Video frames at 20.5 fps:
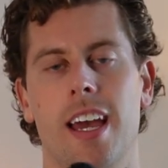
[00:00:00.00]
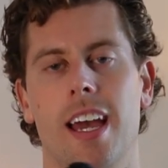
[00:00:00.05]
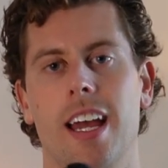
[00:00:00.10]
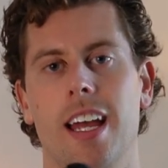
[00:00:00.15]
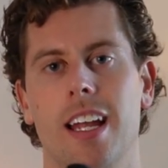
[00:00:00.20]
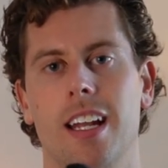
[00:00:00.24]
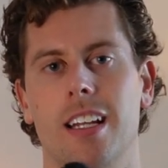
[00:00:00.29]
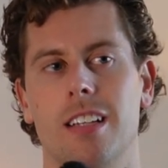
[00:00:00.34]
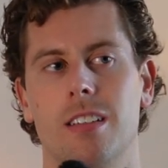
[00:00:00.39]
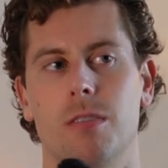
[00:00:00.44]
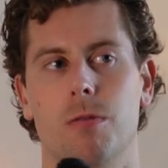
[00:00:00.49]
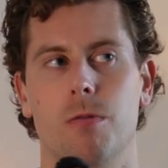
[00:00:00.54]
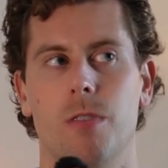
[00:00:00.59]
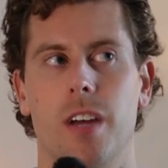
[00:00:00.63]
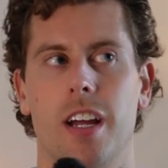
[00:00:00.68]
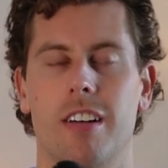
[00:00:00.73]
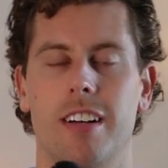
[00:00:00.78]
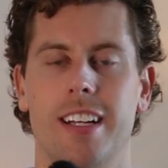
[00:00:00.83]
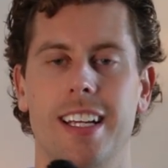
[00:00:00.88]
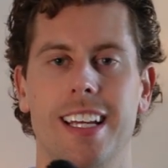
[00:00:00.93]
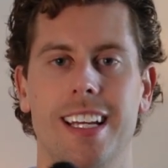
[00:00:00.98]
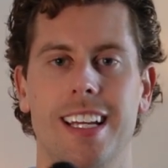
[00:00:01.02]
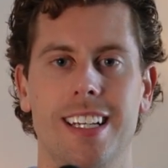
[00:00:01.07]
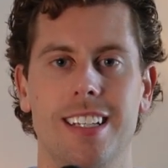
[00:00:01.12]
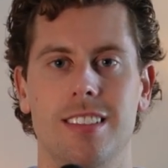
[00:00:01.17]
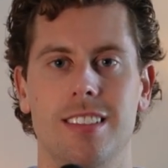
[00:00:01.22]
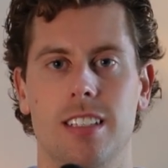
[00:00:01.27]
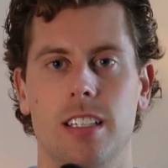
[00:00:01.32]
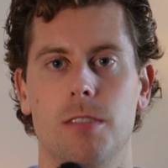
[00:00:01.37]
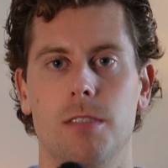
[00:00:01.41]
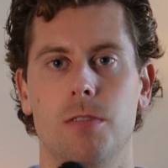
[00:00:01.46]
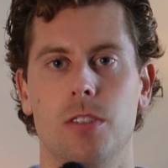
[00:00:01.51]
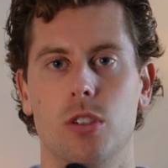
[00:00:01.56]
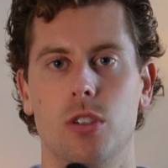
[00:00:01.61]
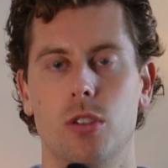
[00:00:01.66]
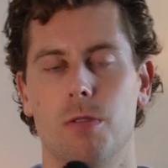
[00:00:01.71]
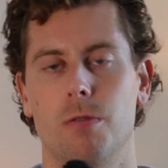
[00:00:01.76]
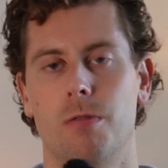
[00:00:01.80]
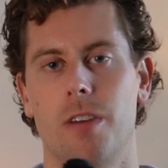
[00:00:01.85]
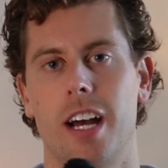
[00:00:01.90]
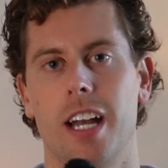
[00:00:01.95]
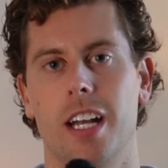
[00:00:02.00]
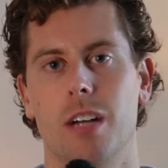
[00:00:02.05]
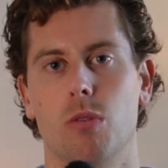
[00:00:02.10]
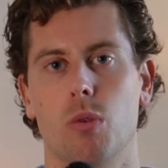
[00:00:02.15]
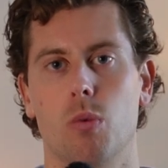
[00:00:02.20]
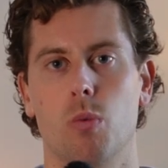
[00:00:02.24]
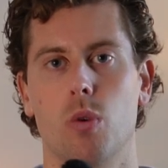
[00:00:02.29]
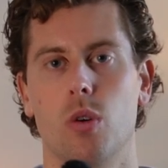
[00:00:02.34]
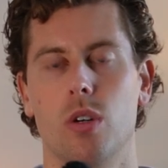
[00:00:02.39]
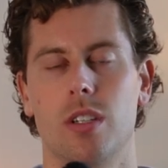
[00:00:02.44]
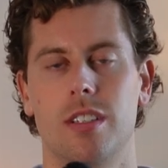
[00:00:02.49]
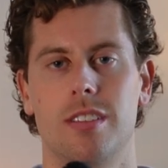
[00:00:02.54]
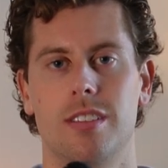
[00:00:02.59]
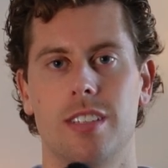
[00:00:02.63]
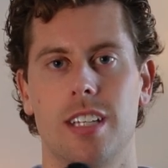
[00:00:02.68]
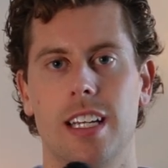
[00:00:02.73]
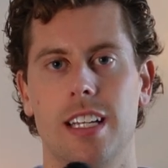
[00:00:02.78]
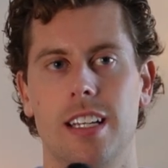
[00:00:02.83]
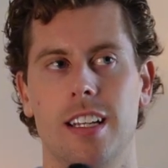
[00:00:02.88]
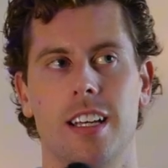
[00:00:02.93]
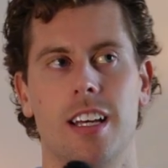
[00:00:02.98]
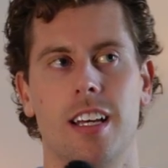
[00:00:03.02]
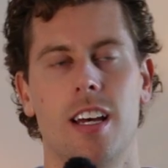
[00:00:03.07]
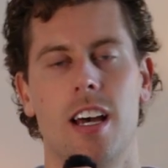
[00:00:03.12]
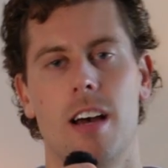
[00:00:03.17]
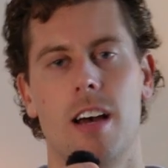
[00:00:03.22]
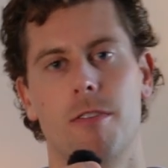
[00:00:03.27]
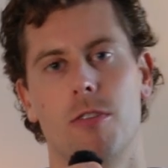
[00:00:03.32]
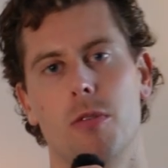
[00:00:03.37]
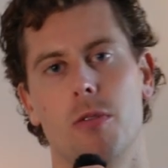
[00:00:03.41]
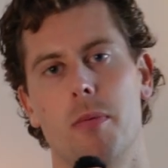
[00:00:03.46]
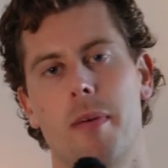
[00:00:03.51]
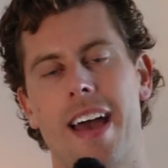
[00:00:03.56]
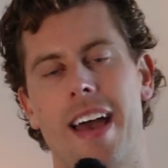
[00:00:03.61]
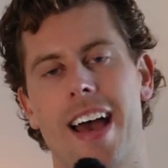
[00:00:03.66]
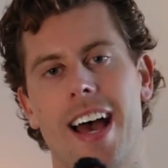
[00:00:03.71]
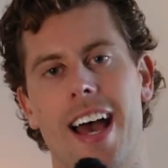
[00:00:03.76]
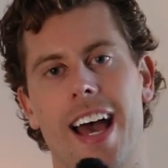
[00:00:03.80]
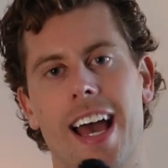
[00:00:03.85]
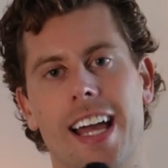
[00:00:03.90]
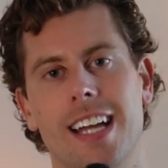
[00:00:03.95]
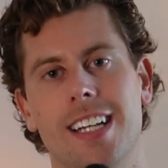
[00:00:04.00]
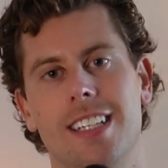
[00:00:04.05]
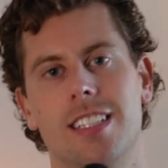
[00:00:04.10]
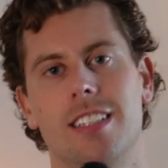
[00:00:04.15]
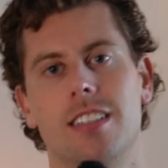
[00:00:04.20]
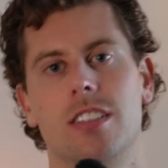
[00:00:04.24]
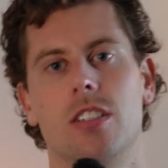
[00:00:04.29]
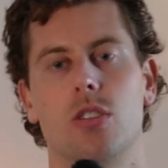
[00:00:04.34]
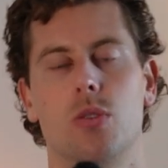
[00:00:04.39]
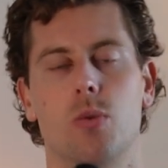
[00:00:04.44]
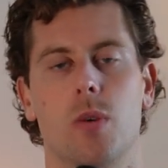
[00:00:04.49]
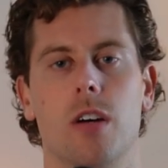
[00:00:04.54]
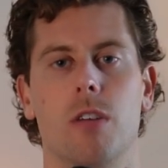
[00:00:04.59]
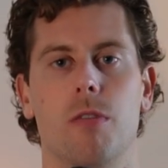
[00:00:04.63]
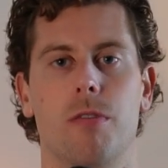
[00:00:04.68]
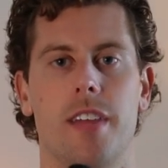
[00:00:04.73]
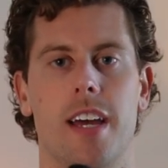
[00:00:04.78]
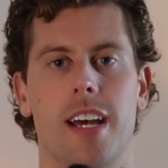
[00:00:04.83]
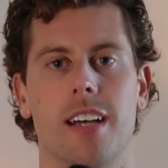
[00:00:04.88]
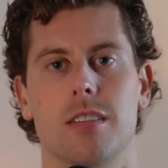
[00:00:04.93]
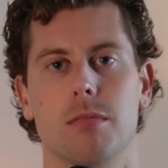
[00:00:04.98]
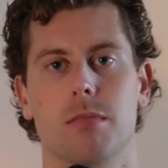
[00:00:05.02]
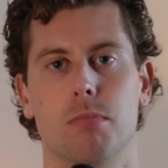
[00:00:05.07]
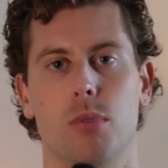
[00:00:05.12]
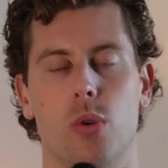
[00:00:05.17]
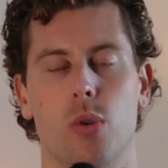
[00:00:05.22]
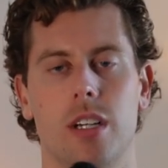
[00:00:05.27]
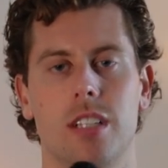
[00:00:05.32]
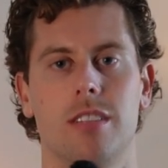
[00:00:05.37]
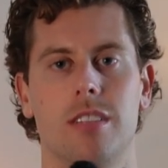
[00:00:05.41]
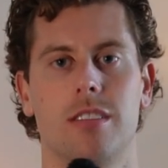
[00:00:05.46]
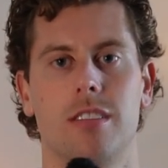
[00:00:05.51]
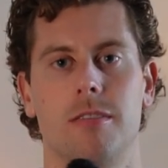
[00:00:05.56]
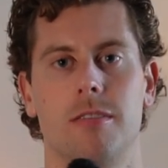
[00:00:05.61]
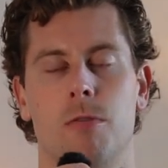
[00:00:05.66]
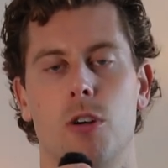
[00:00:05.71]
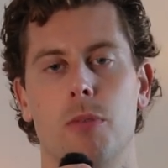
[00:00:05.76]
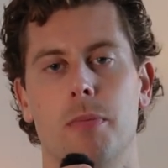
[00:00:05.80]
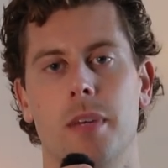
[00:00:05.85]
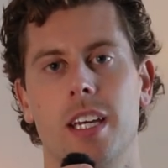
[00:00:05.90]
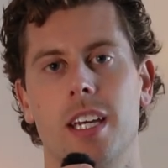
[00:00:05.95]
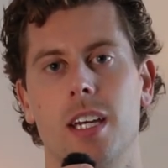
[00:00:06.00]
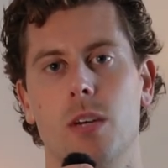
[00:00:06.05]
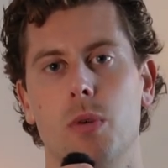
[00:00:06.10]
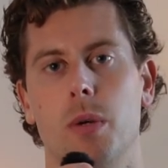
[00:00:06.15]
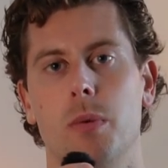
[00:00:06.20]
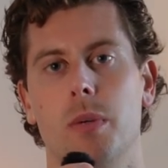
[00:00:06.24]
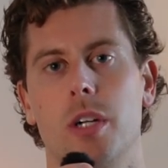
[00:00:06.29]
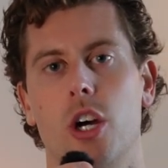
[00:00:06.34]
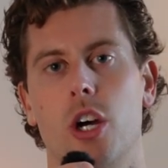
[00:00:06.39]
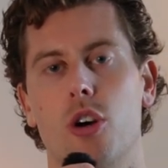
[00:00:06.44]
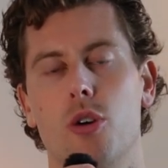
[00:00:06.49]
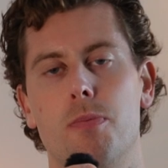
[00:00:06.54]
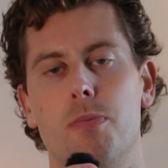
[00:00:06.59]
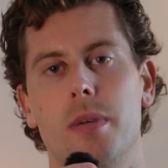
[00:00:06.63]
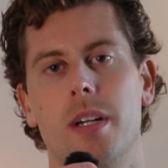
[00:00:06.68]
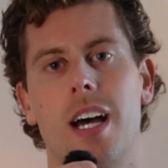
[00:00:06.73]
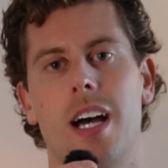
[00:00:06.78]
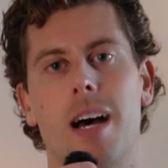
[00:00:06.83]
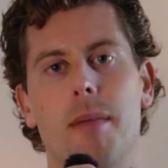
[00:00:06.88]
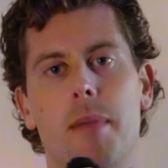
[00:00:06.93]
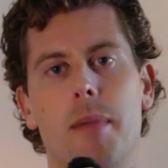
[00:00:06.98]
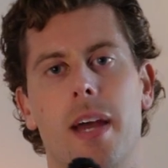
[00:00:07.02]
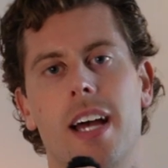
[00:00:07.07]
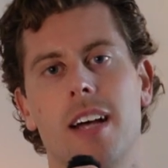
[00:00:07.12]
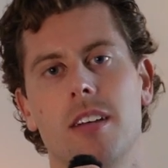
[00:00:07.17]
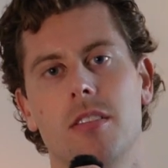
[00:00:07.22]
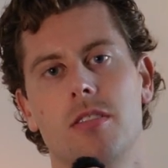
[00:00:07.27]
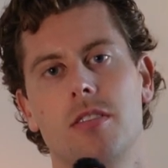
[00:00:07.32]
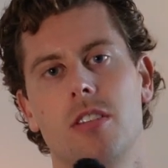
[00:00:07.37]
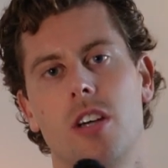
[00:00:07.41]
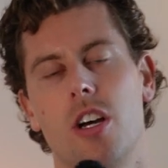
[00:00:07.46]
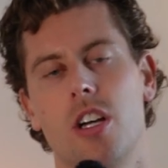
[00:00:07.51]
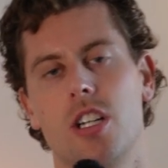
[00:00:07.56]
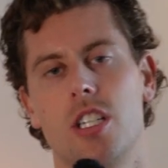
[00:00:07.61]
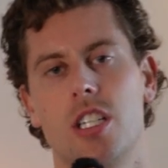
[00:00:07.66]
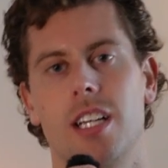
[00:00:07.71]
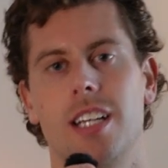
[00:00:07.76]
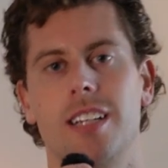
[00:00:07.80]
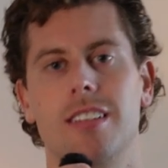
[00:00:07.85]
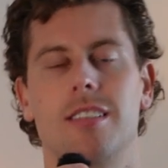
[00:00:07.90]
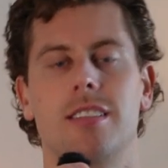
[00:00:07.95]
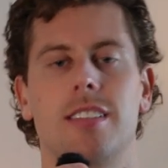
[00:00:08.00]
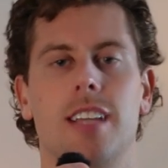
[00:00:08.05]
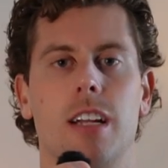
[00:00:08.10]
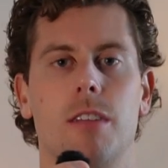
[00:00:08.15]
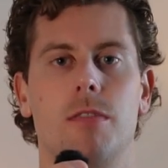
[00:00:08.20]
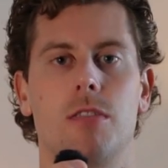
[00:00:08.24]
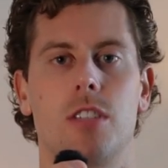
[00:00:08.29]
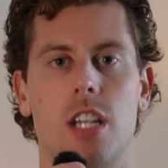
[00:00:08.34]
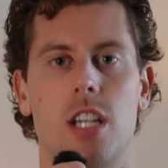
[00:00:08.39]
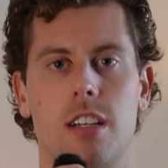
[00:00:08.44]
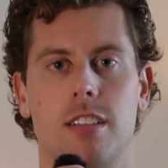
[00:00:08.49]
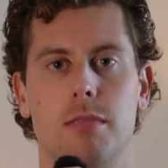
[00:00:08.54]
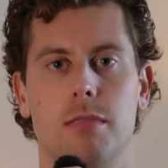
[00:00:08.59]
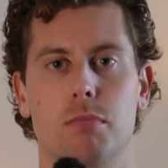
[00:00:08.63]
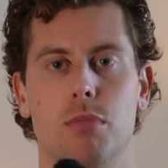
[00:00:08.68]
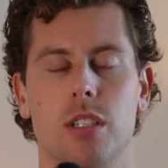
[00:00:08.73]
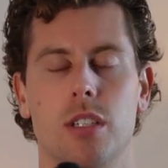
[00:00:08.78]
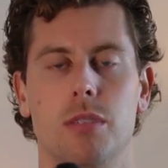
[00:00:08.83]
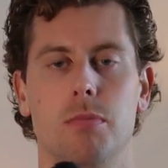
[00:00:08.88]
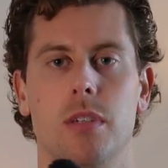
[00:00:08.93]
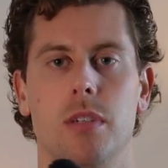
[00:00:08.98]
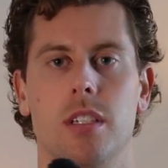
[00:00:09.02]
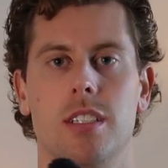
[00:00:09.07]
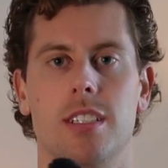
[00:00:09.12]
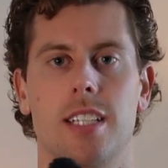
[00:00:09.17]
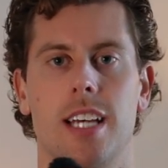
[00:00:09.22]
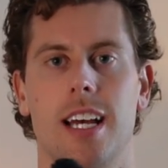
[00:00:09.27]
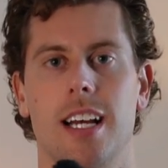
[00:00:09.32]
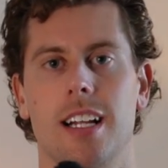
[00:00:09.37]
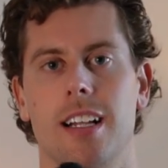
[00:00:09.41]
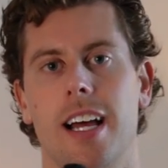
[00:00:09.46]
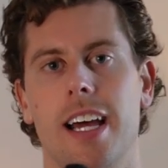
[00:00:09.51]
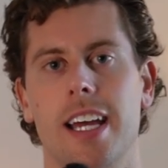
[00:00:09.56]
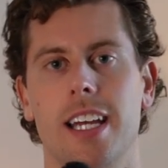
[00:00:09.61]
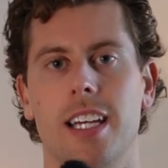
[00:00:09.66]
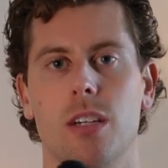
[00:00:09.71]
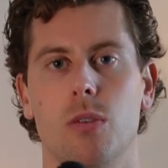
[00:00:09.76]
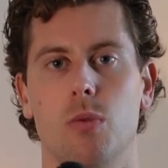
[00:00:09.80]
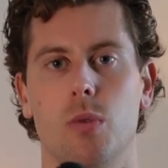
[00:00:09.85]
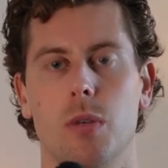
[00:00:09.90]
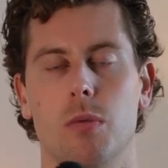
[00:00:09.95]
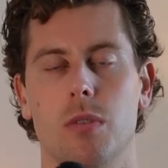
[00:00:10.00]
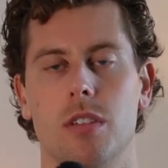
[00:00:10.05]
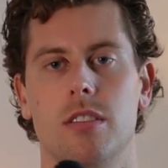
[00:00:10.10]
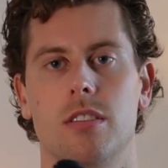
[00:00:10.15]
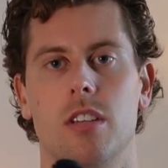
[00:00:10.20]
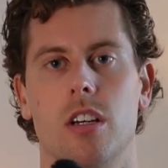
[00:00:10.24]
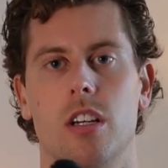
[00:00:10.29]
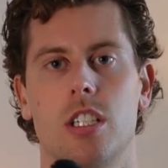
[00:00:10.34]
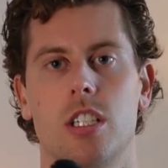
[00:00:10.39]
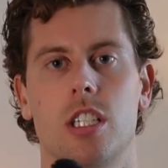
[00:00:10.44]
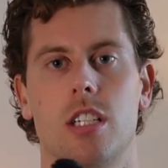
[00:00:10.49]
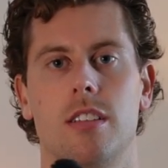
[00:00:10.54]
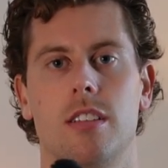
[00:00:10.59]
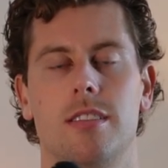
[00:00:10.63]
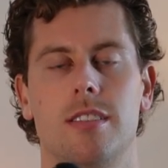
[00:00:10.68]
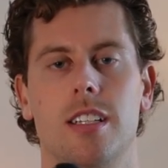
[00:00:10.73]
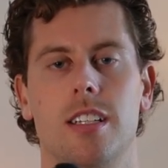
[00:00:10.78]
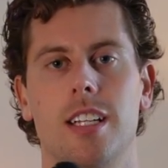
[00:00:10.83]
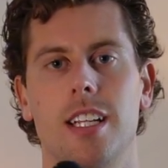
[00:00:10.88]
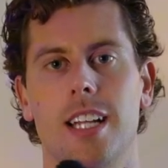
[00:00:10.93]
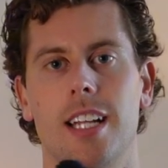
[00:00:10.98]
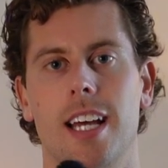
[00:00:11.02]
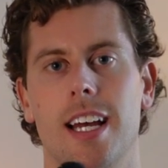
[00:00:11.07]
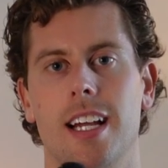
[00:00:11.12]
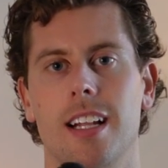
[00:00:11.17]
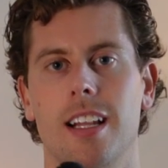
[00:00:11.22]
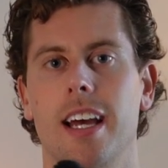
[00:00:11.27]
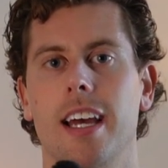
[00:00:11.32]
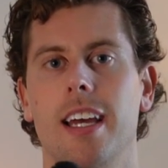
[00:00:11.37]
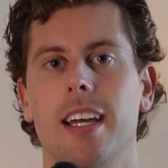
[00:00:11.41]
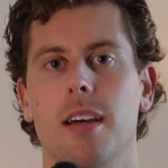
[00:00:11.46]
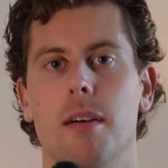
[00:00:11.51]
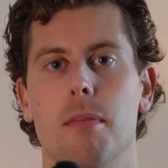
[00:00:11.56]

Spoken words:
And it's very easy for you to find a reward seat for about 8,000 to 12,000 points. From here, we would open up our search. Instead of just Brisbane to LA, we would search Sydney to LA,